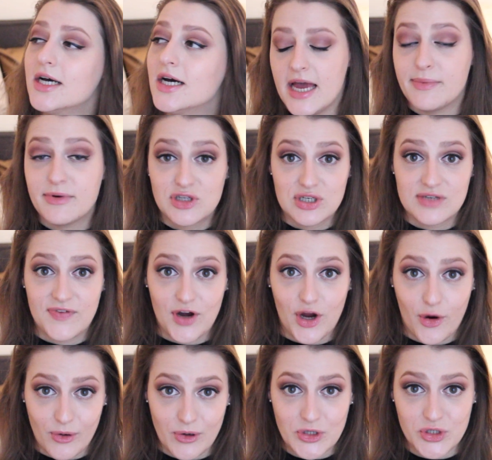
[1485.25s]
It was just very
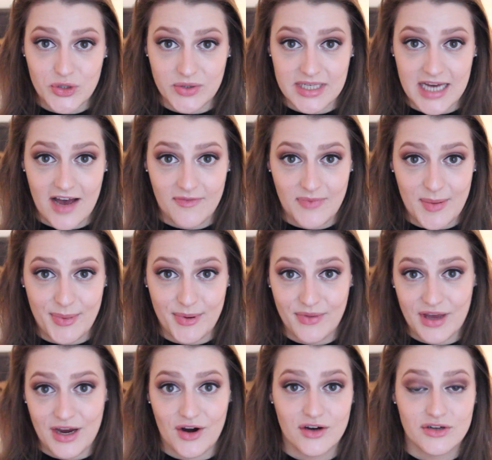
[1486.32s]
crucial to have people
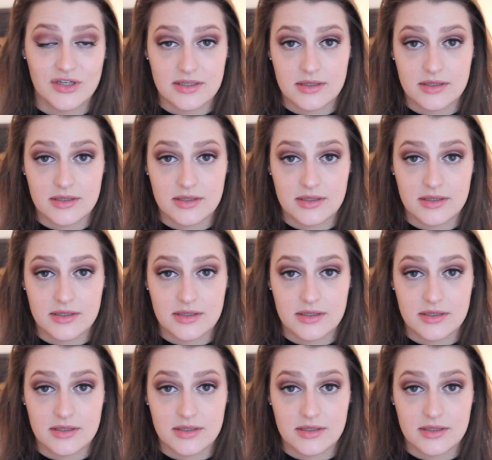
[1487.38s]
there to